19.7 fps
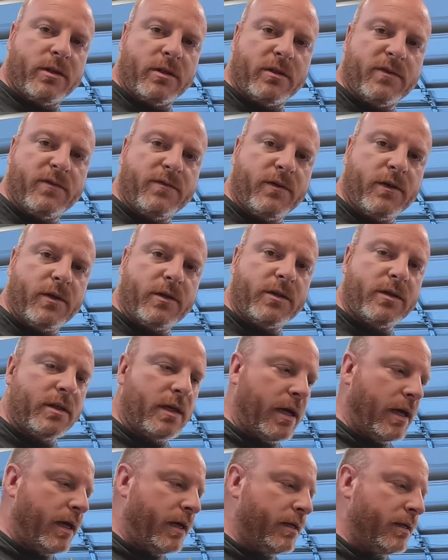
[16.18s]
things first,
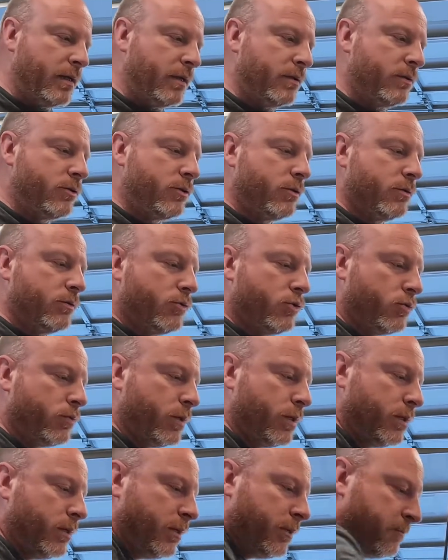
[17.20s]
I need to
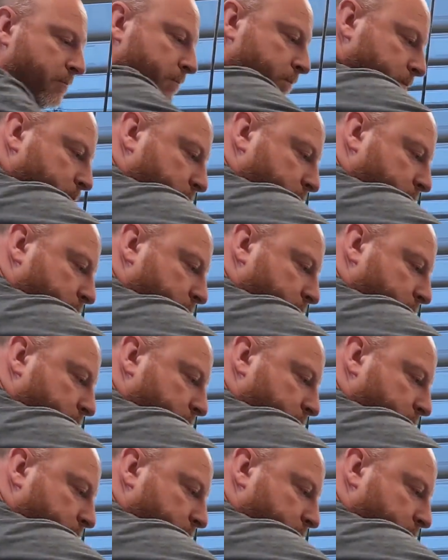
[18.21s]
drill